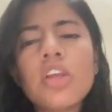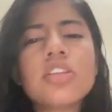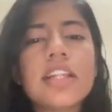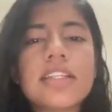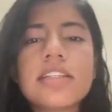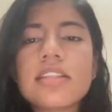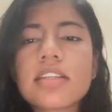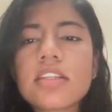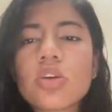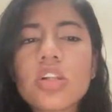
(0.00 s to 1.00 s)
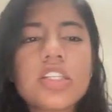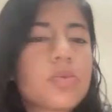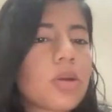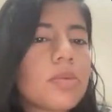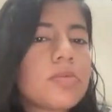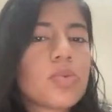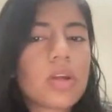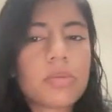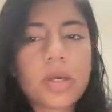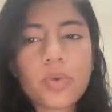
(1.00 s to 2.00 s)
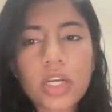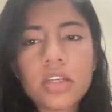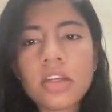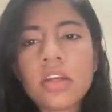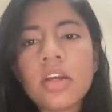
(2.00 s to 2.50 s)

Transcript: So let's discuss all these problems one by one.